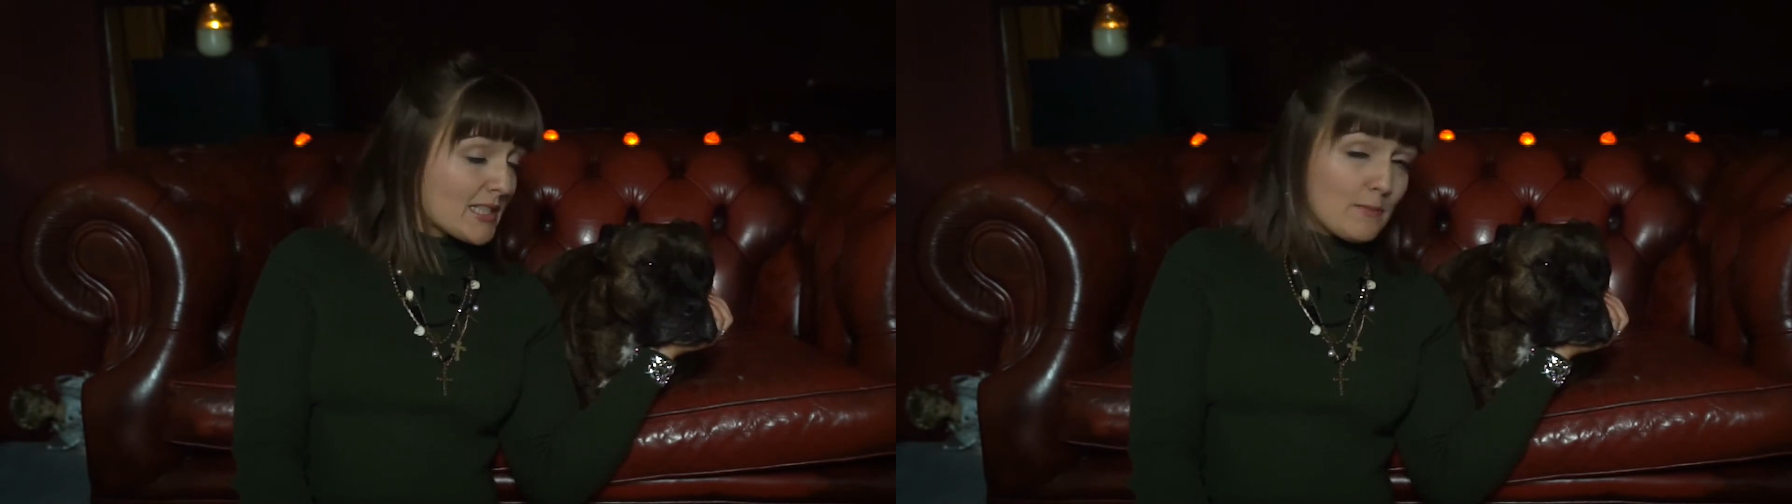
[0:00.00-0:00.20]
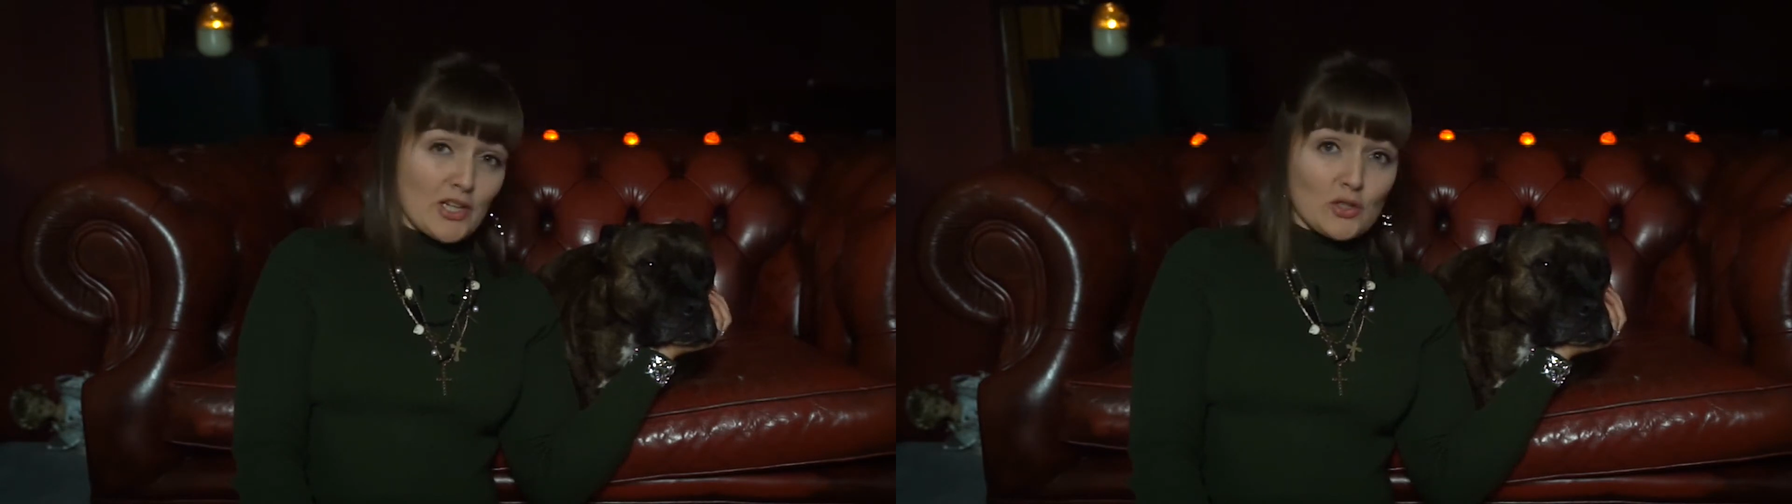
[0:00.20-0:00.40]

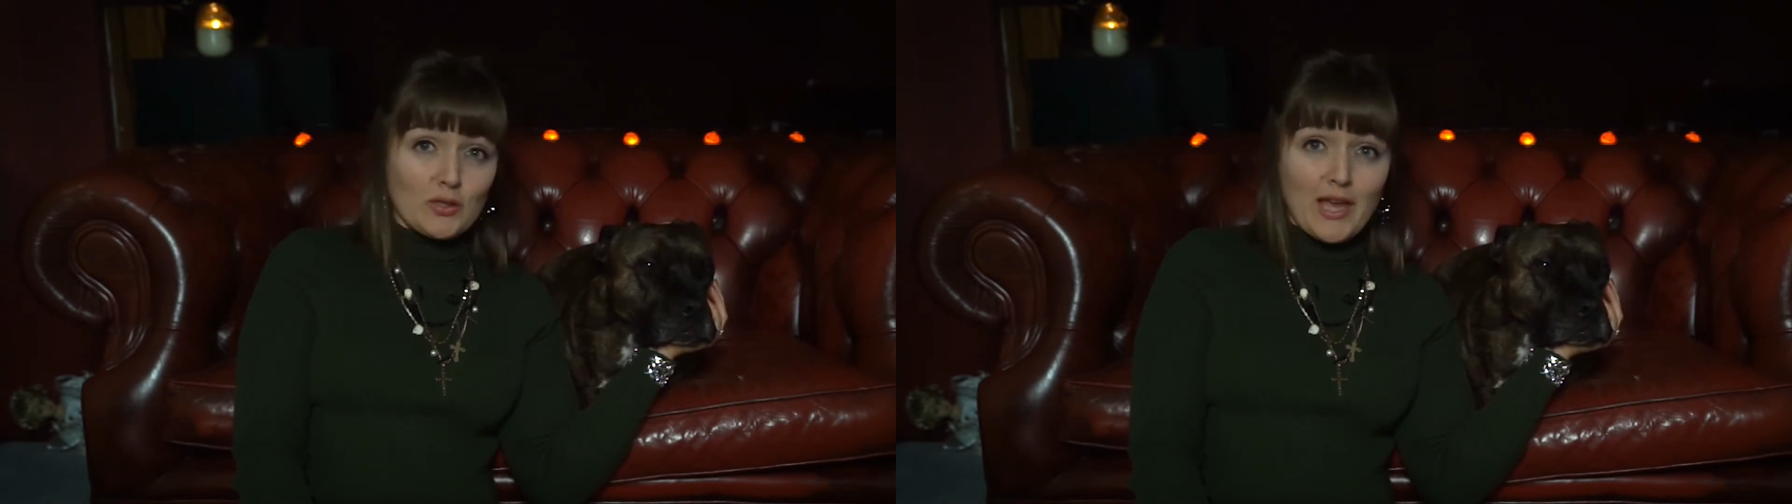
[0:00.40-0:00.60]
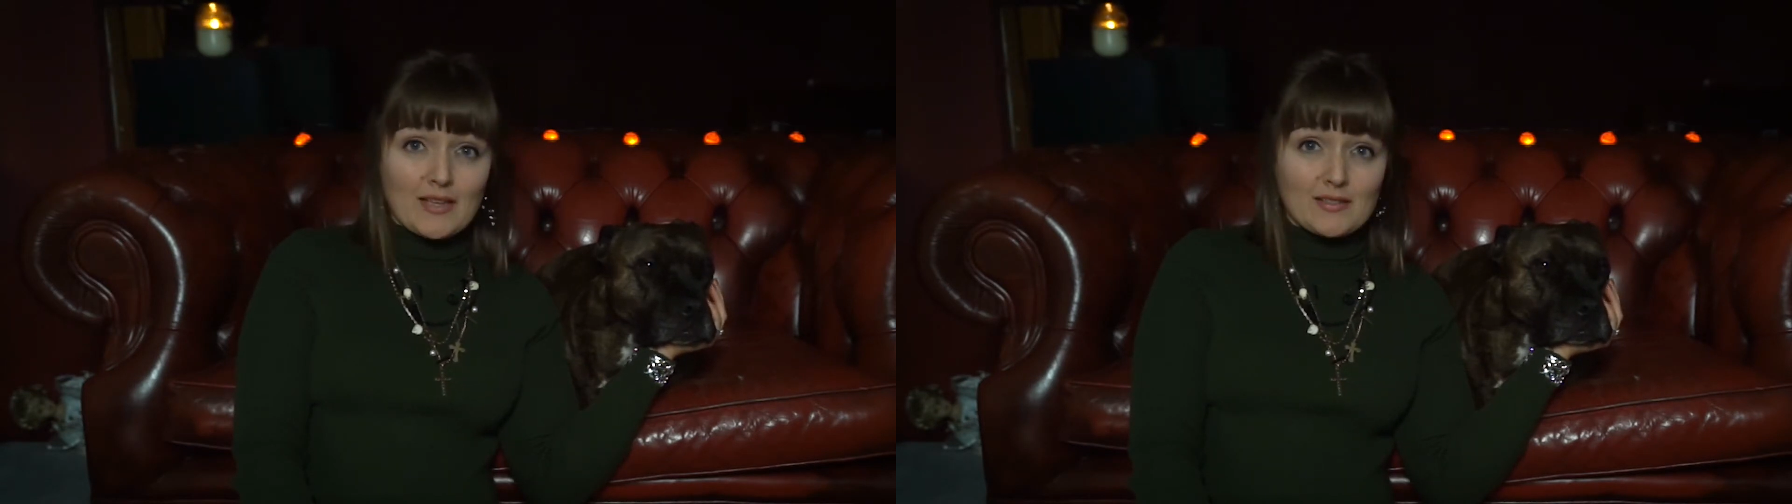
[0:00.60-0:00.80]

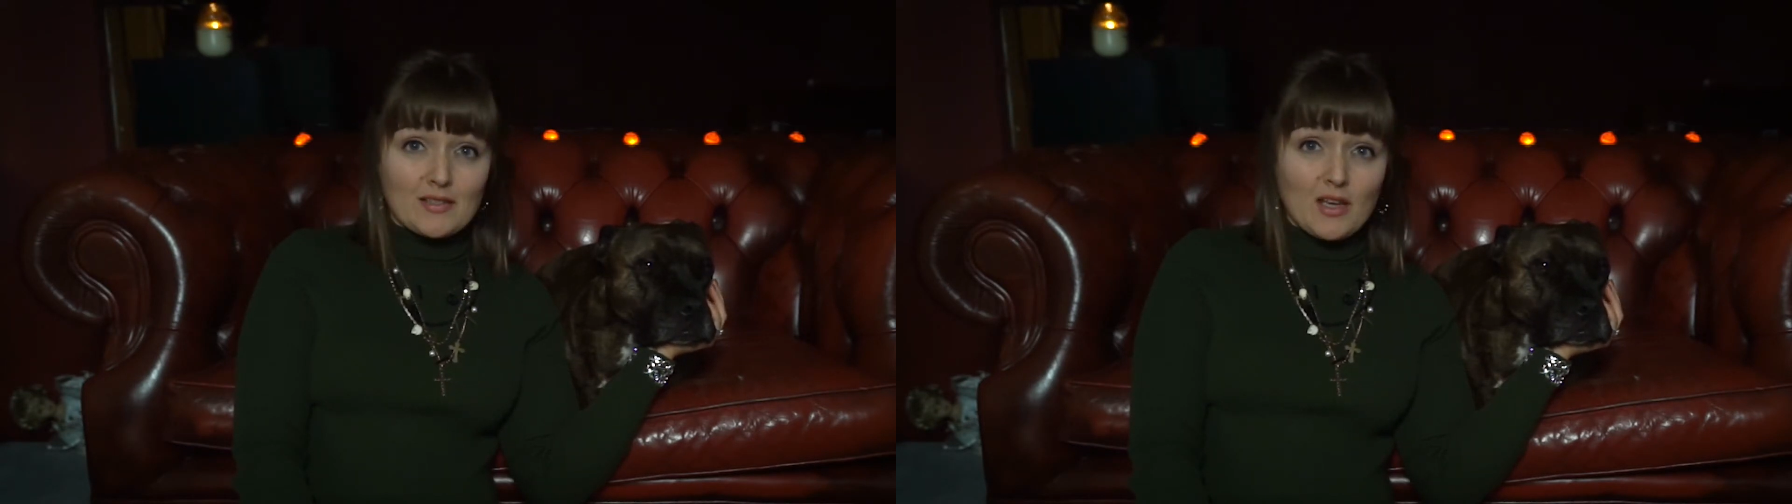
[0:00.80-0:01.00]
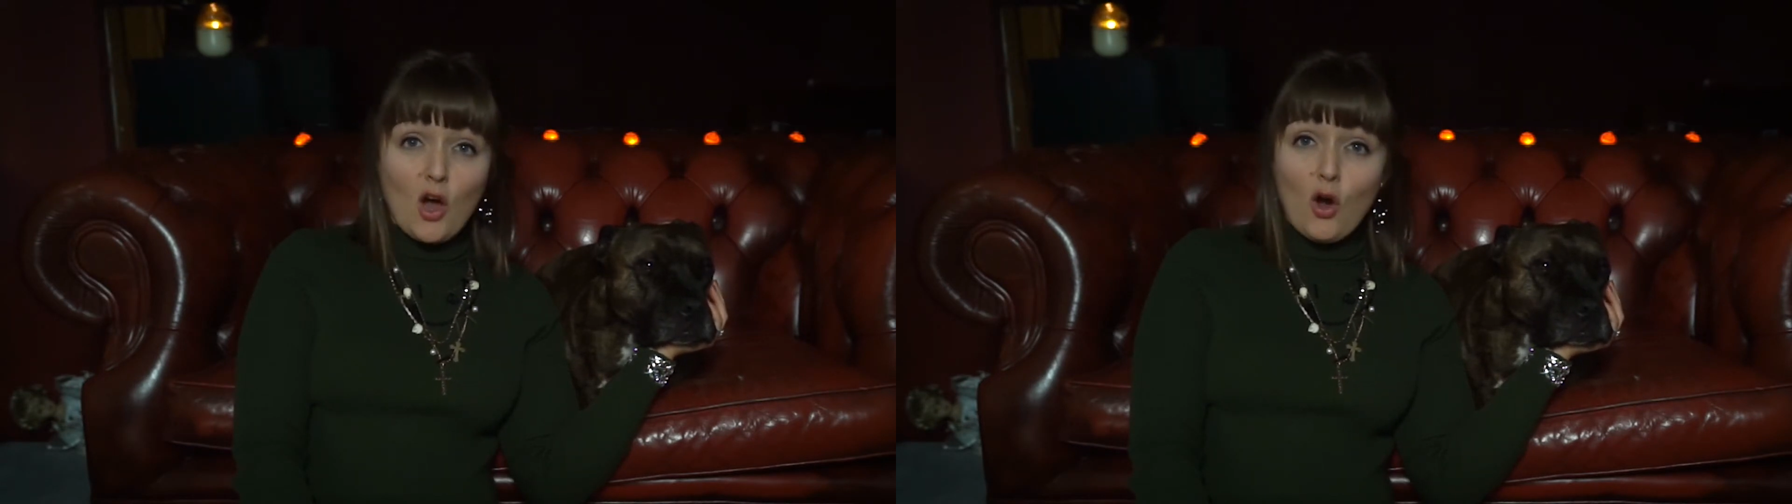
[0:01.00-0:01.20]
special guest,